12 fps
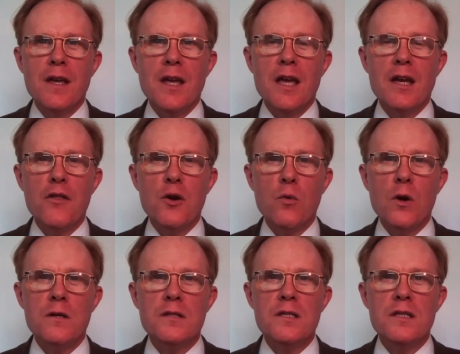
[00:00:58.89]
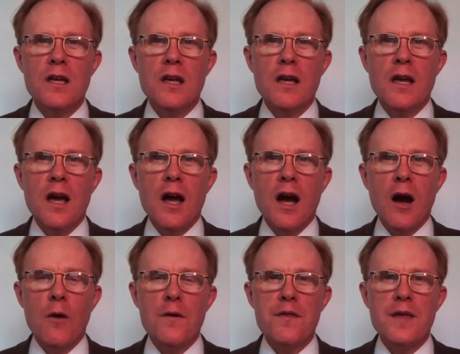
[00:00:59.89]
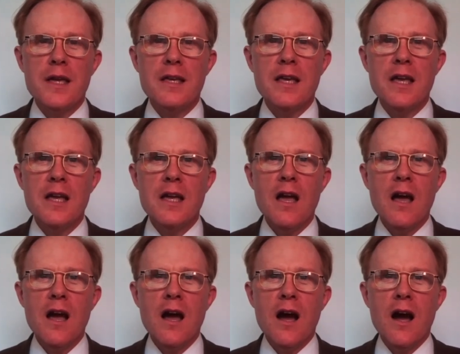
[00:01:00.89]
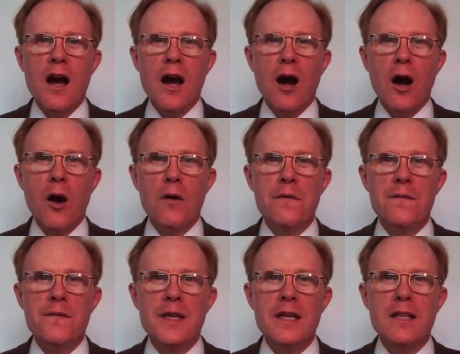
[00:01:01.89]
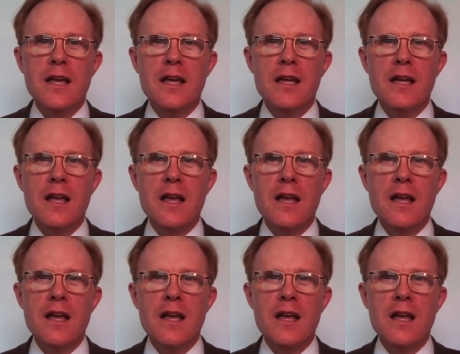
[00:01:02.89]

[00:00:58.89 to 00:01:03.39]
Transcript: In other words, our thinking, our feeling,